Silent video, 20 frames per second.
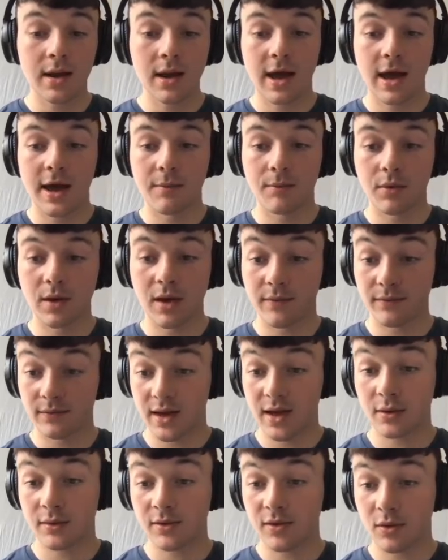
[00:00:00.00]
We have
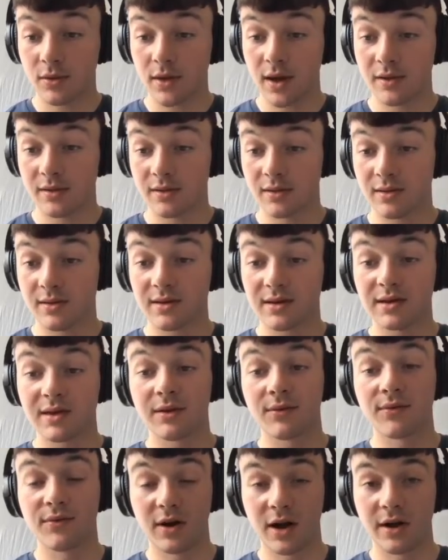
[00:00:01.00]
now
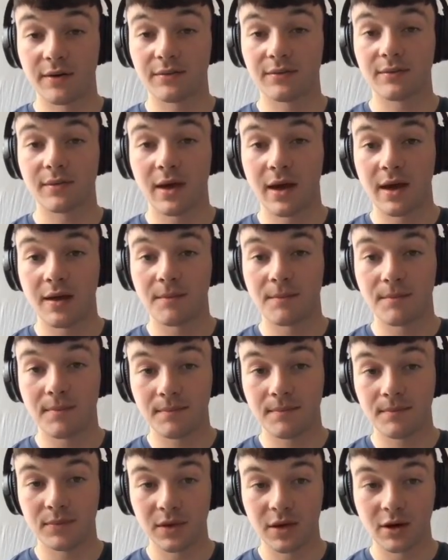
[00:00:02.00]
2,065
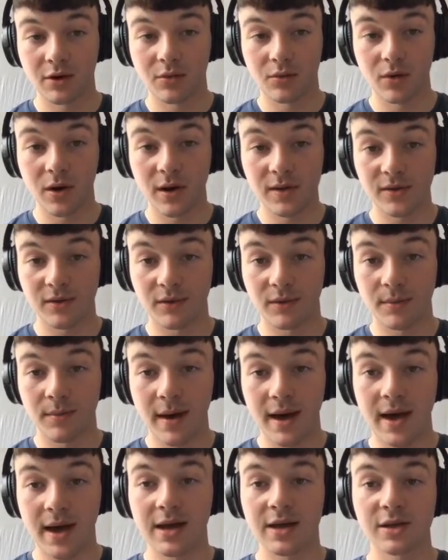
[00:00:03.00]
words on the
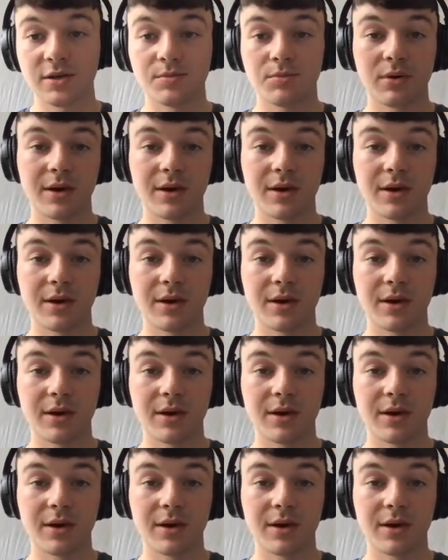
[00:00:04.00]
page.